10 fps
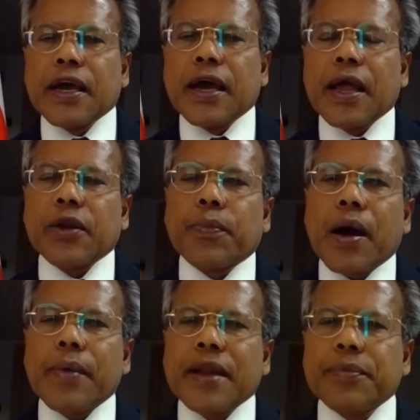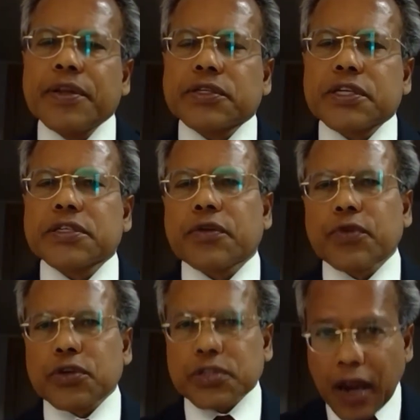and Obama administration
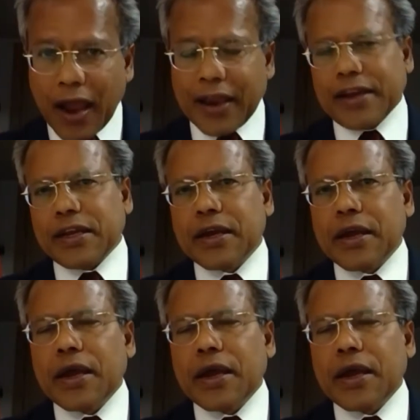was lied